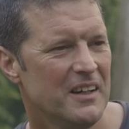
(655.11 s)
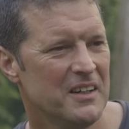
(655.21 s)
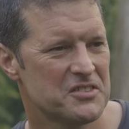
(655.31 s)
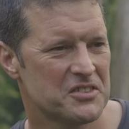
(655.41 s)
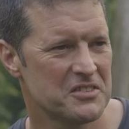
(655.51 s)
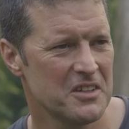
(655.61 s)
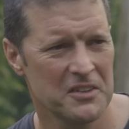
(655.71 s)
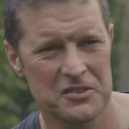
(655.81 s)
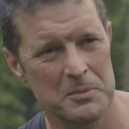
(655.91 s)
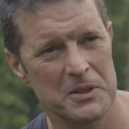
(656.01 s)

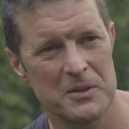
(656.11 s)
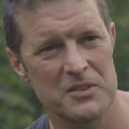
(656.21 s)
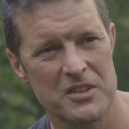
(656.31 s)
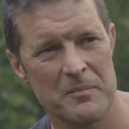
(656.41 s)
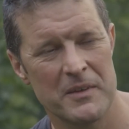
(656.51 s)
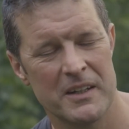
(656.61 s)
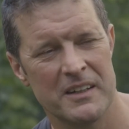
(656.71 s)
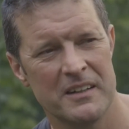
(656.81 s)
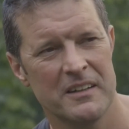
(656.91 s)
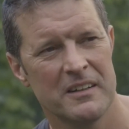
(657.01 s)
nice to be doing
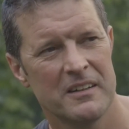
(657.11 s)
something